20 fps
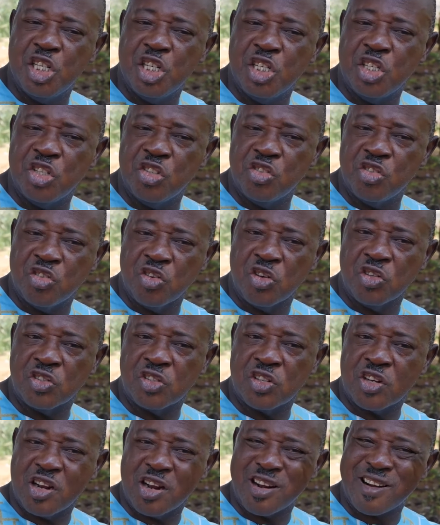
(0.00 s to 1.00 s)

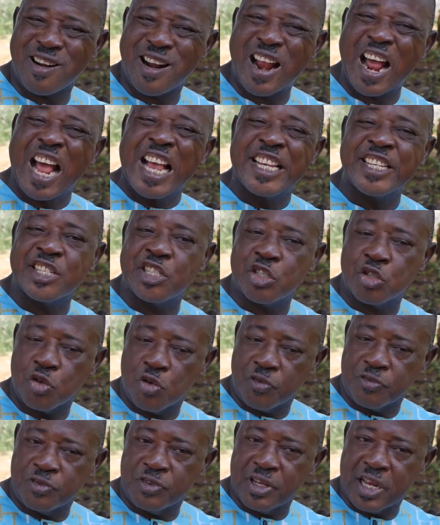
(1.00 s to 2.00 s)
Jesus Christ
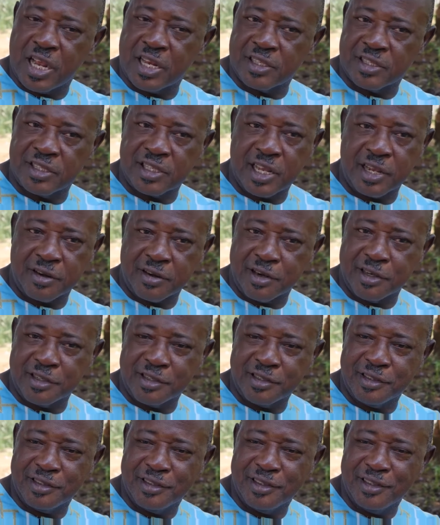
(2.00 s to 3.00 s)
of
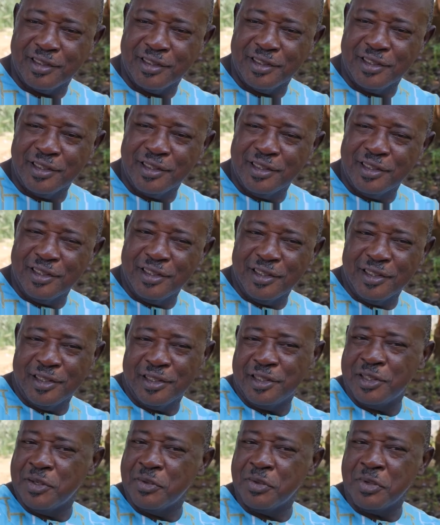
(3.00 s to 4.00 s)
Nazareth.
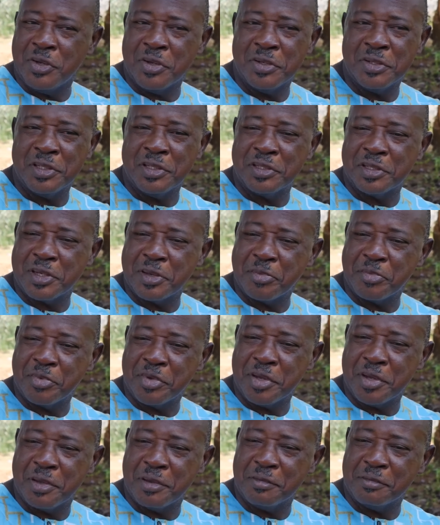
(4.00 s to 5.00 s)
The Lord
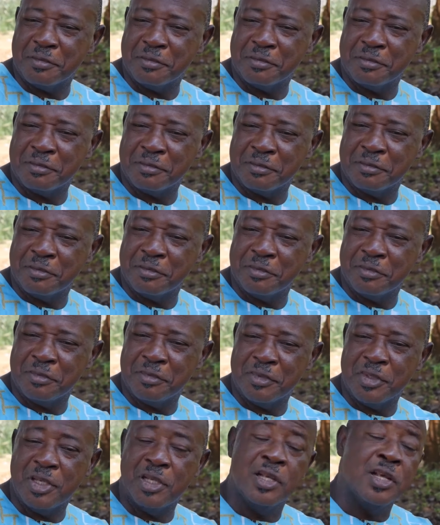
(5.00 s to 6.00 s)
disappear.
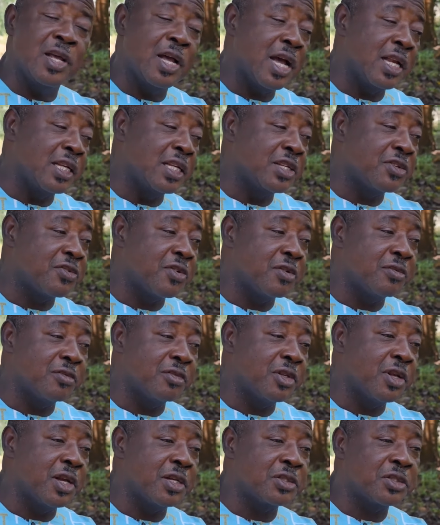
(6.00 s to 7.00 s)
At least
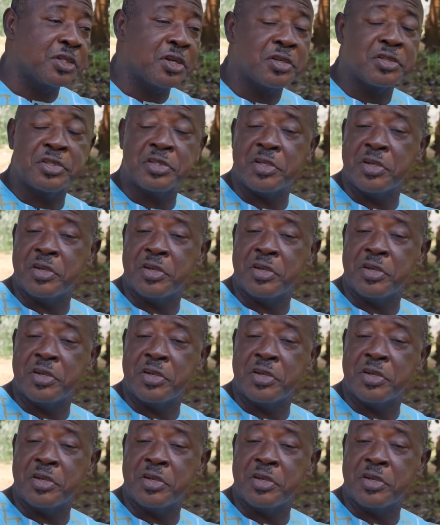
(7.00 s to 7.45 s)
from your short